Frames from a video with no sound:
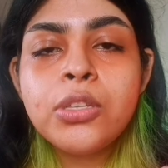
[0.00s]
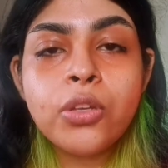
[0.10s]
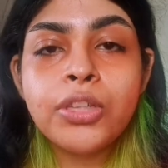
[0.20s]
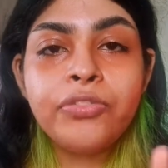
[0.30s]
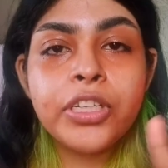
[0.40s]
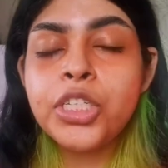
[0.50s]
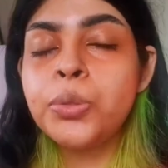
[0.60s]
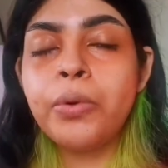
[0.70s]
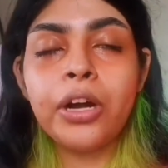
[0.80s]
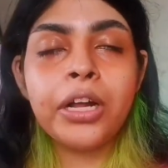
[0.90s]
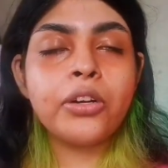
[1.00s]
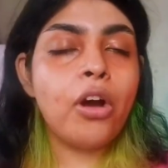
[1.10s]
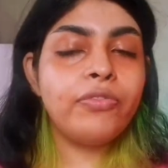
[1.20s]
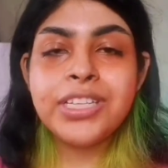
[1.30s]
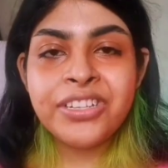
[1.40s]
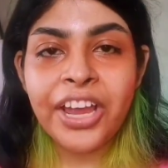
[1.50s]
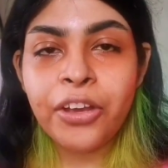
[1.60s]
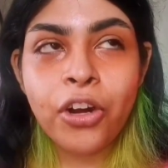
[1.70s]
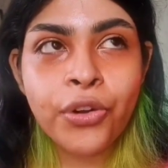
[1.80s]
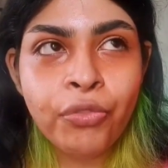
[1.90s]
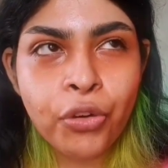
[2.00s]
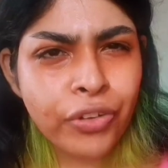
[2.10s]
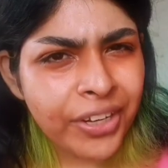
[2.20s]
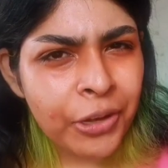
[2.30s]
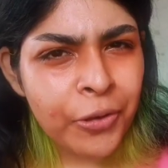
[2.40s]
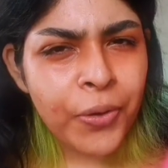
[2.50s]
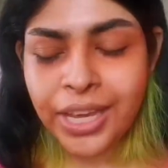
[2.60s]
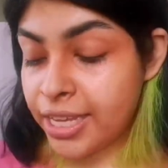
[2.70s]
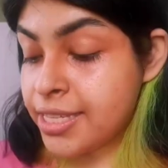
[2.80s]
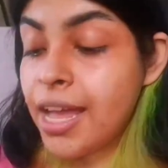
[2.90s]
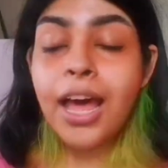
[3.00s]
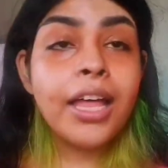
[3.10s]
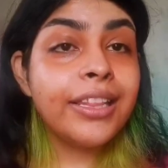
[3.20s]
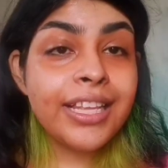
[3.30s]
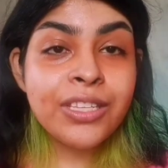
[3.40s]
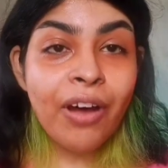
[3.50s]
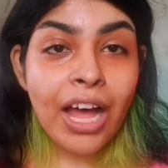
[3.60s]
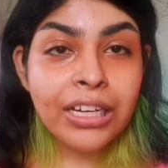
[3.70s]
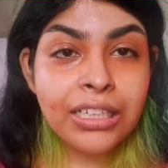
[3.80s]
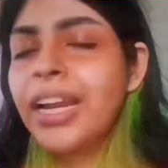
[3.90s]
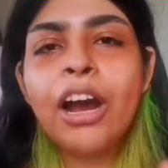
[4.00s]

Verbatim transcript: so the first product of this try on review video is this one.